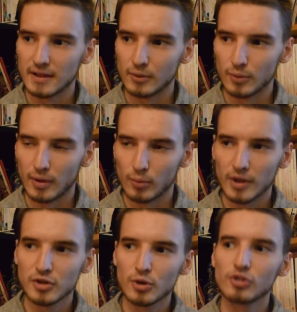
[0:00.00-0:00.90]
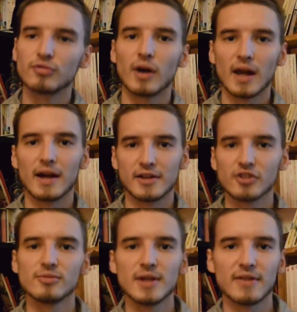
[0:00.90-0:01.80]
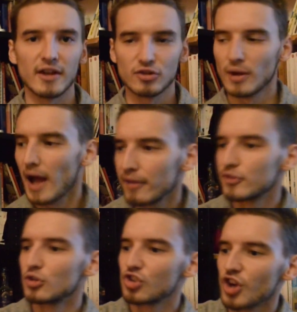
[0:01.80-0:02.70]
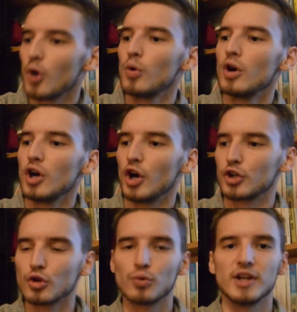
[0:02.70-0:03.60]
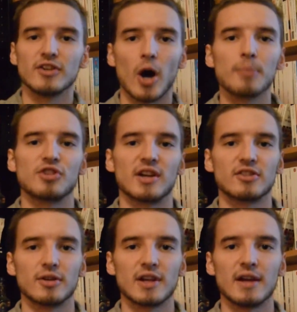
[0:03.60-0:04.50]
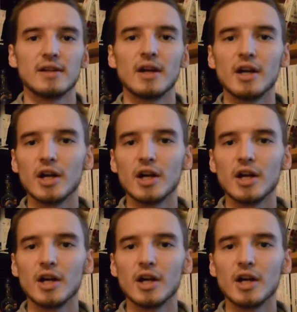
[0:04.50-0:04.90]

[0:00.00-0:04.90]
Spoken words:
when you use voilà, it doesn't mean that you have to show a concrete object, okay?